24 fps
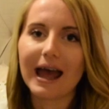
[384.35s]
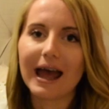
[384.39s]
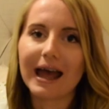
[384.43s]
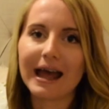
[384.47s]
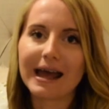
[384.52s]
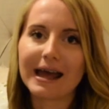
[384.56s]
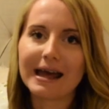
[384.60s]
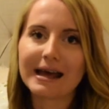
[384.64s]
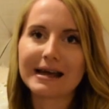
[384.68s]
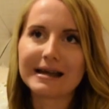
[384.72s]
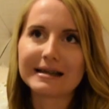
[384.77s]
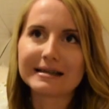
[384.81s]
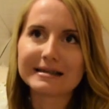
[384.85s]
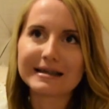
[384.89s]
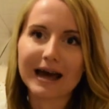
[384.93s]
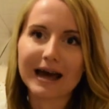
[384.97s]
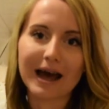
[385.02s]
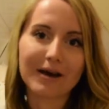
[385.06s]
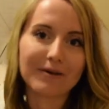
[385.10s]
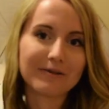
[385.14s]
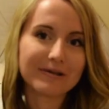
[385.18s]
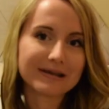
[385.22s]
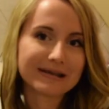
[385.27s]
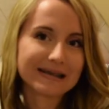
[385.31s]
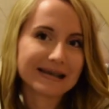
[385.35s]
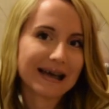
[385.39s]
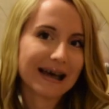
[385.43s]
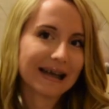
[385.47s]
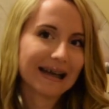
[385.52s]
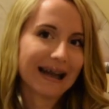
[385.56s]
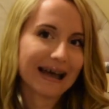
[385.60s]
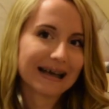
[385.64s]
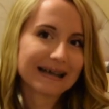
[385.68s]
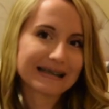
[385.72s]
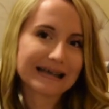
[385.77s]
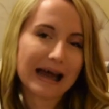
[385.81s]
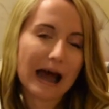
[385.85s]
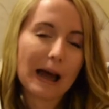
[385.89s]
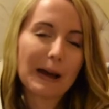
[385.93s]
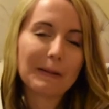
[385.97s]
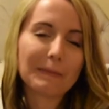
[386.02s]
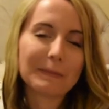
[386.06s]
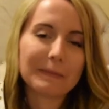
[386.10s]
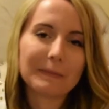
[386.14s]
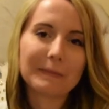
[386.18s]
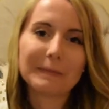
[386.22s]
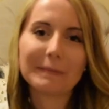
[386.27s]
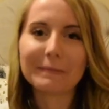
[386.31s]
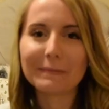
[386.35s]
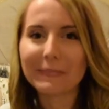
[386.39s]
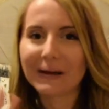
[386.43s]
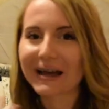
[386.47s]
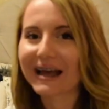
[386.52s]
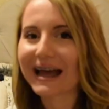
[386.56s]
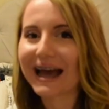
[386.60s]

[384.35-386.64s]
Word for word: And I will see you next time. Bye